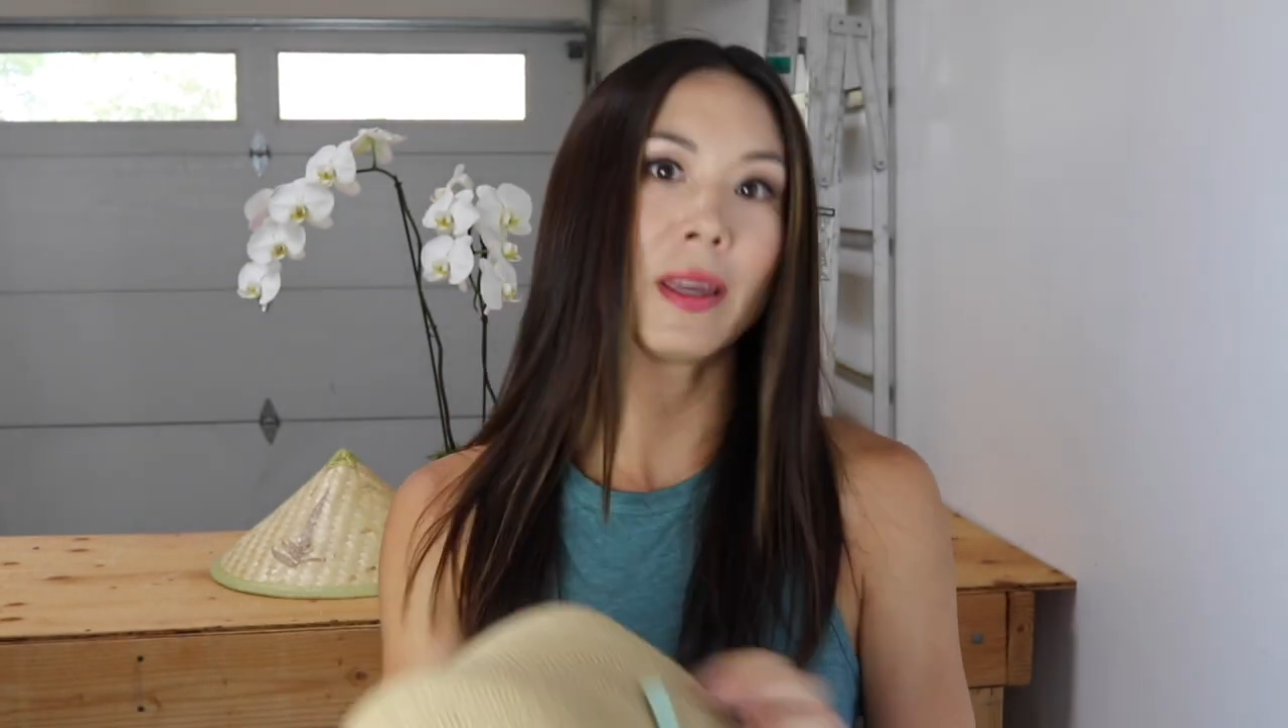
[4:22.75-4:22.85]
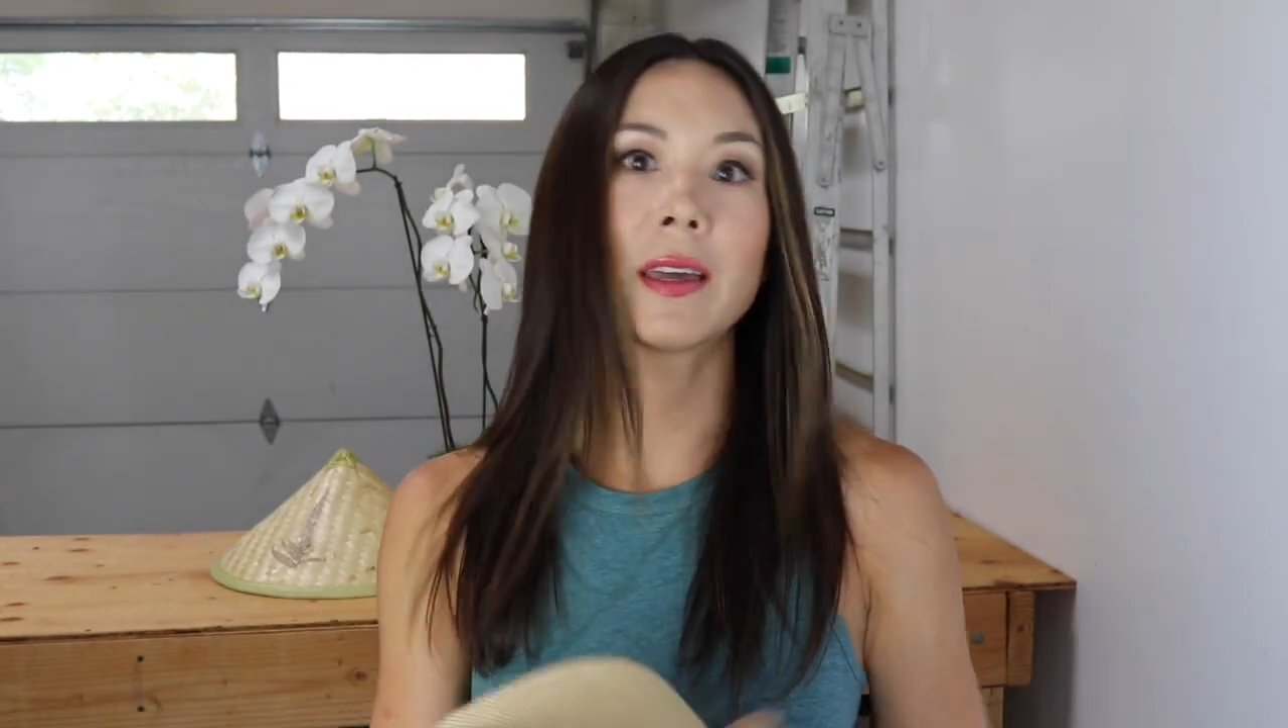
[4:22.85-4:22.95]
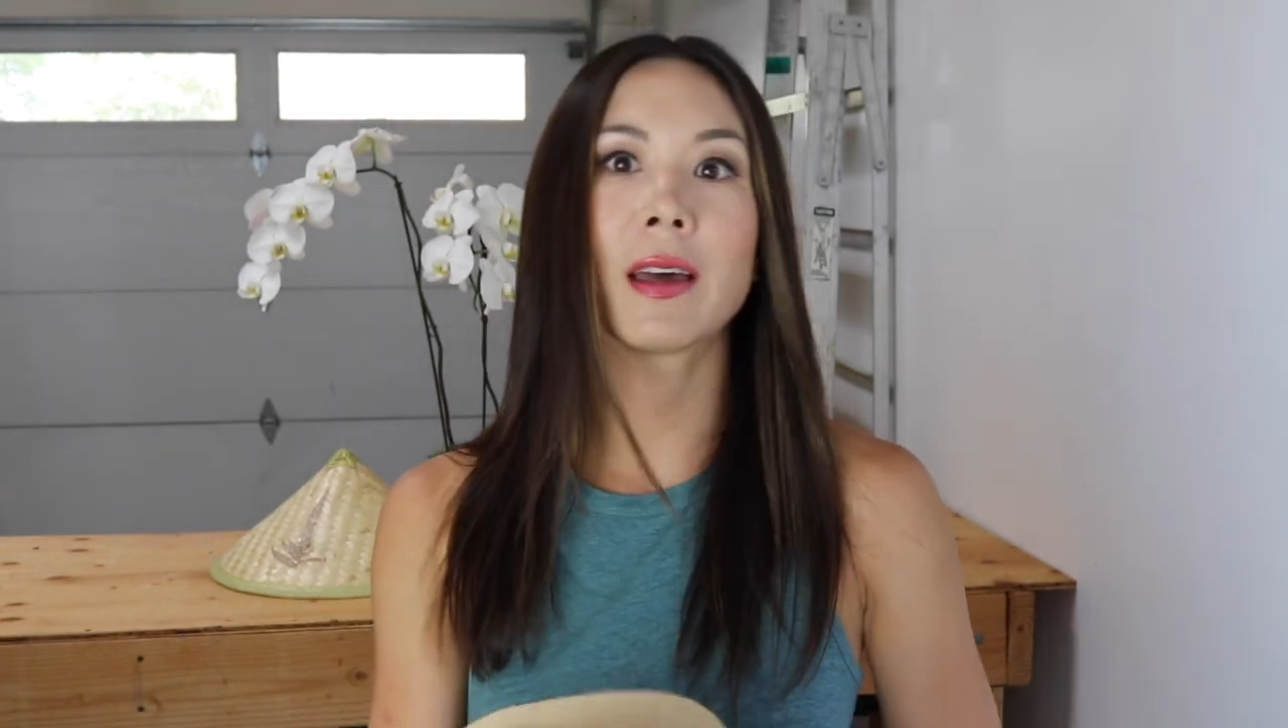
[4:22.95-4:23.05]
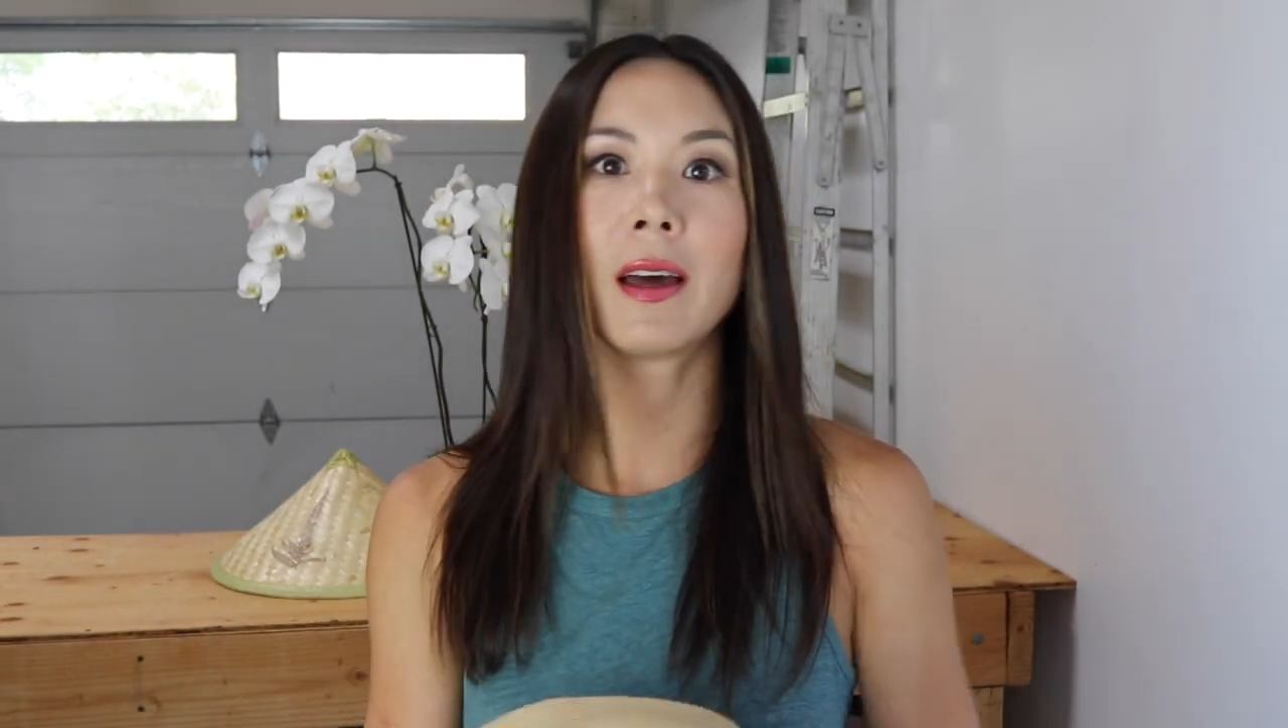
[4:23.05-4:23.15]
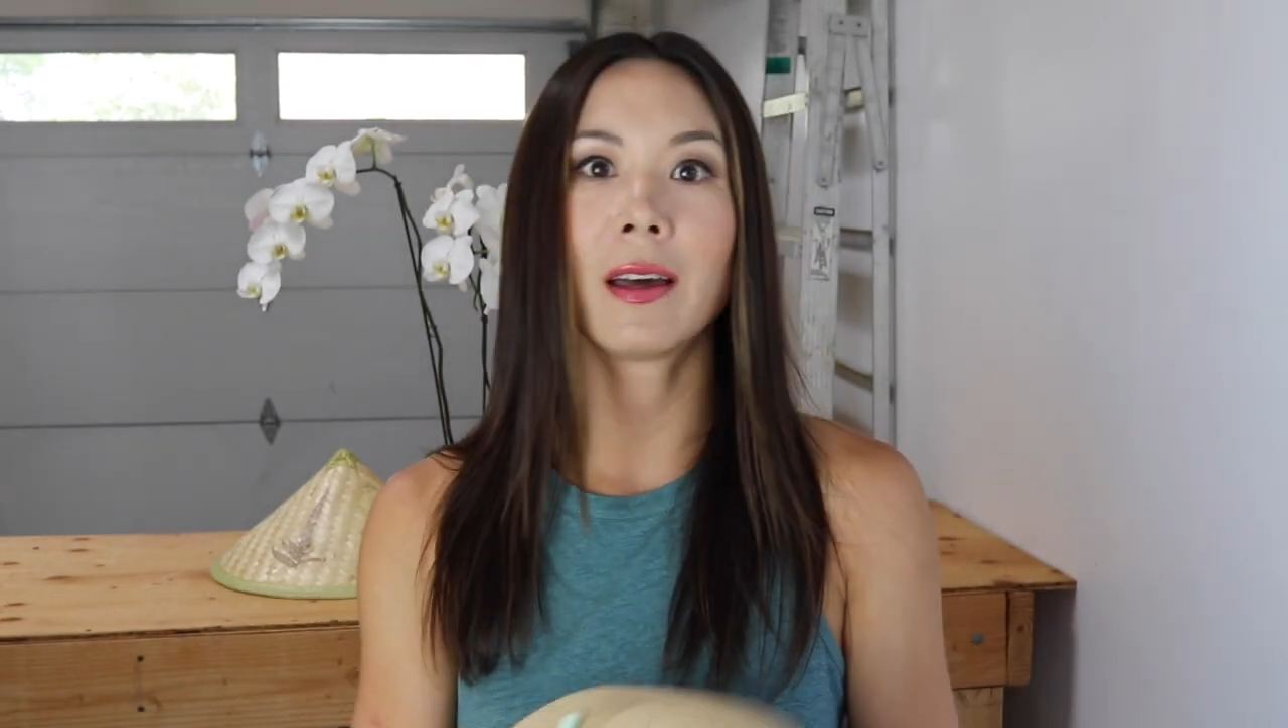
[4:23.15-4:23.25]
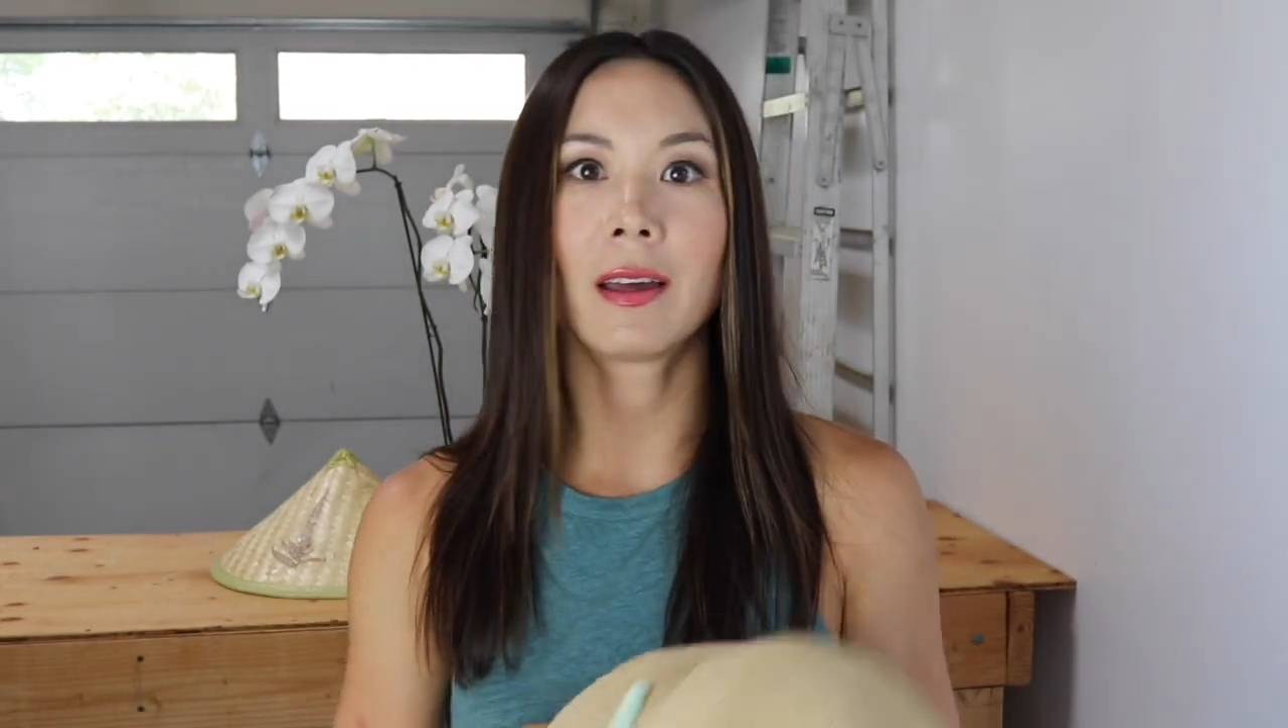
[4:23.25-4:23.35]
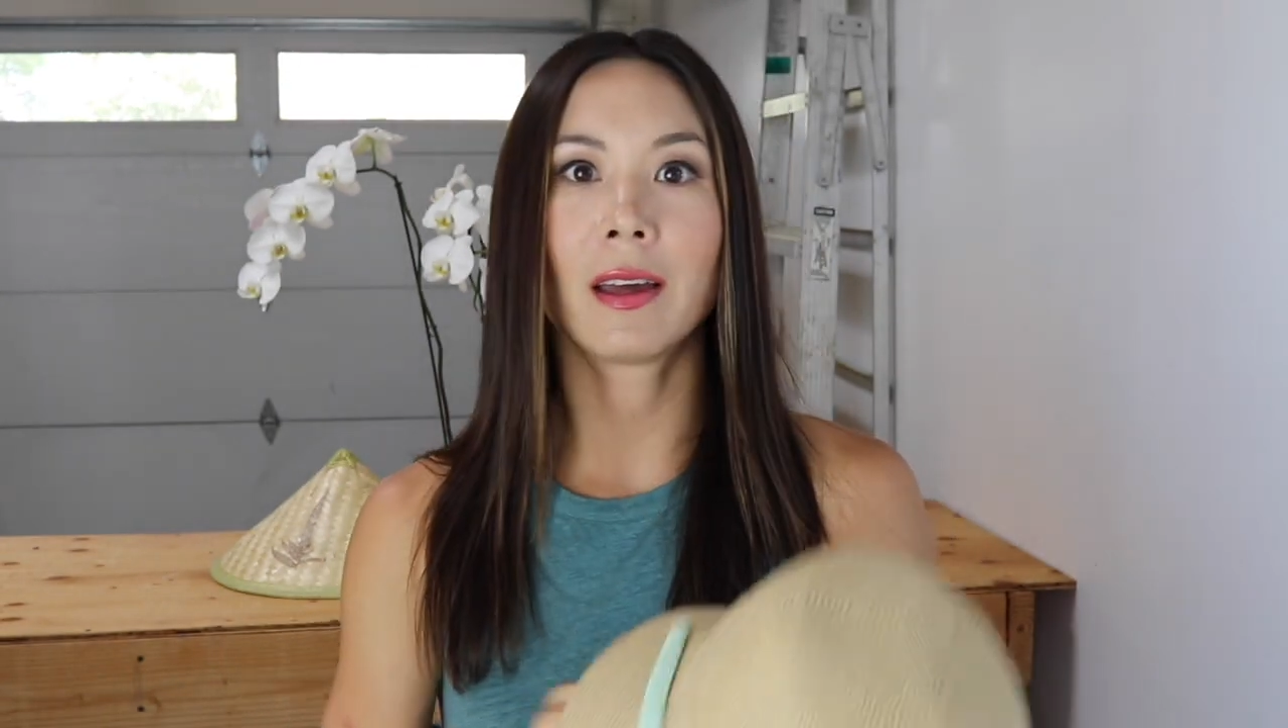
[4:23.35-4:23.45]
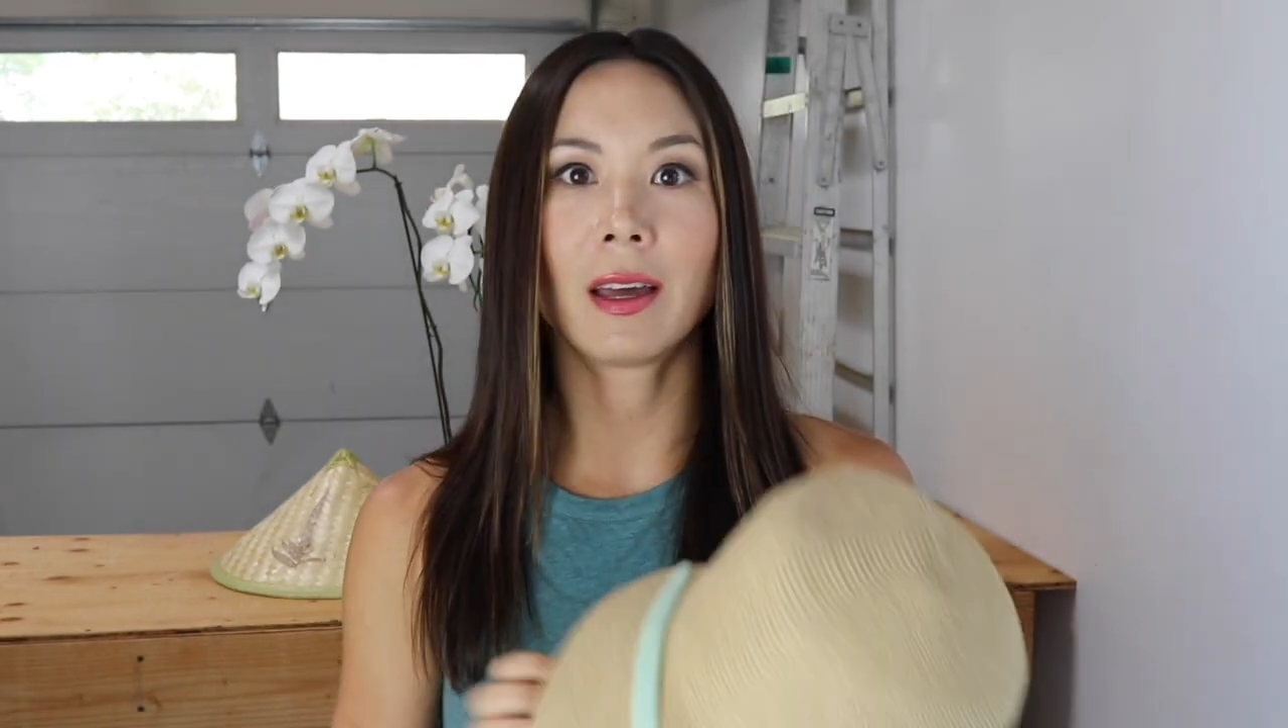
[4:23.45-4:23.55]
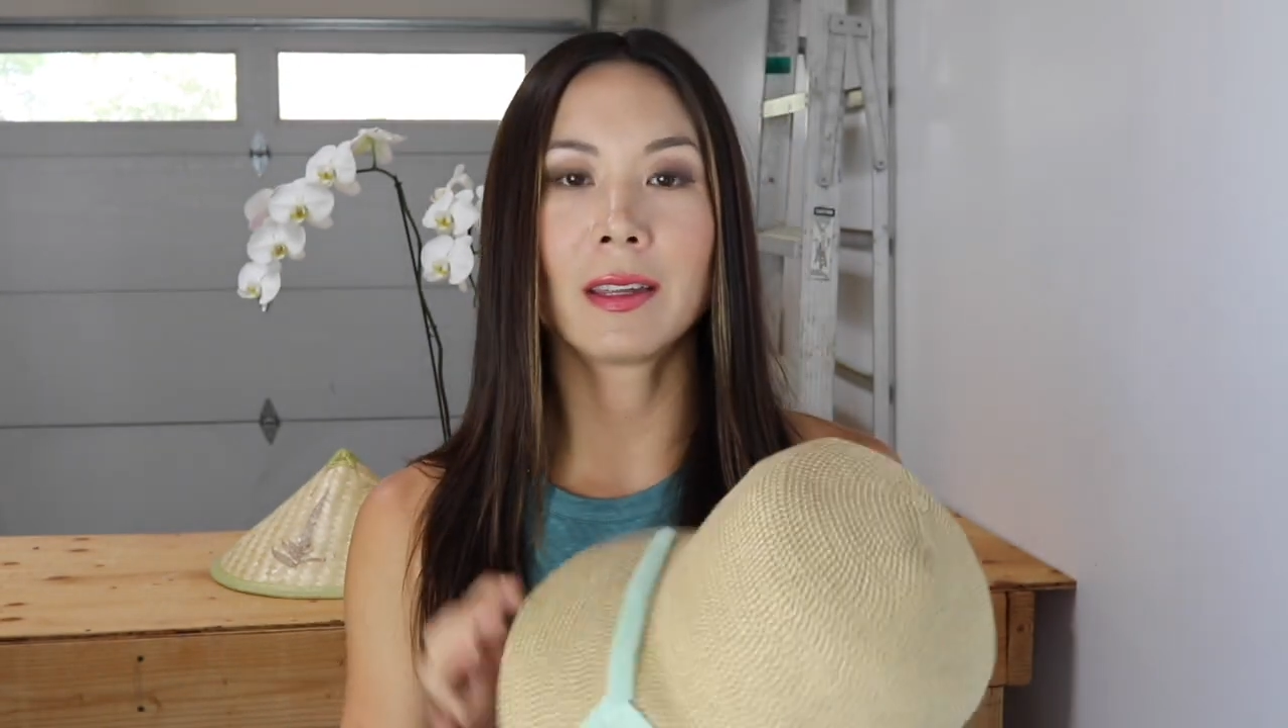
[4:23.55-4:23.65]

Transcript: make a